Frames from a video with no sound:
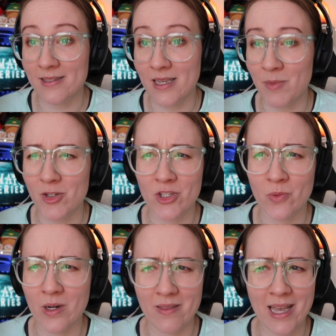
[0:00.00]
I'm not sure
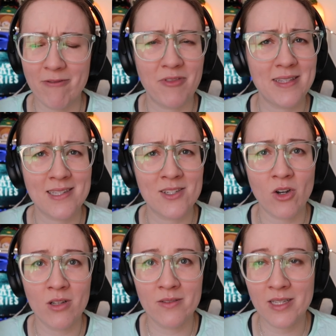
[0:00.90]
where that fits into
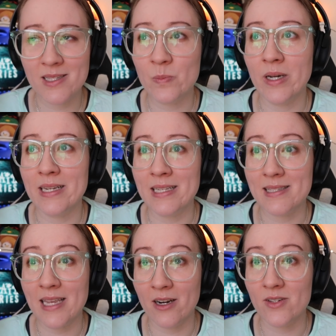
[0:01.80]
all of this, but it
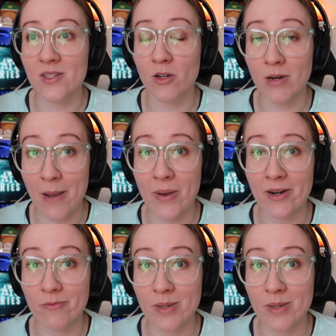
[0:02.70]
scares the crap out of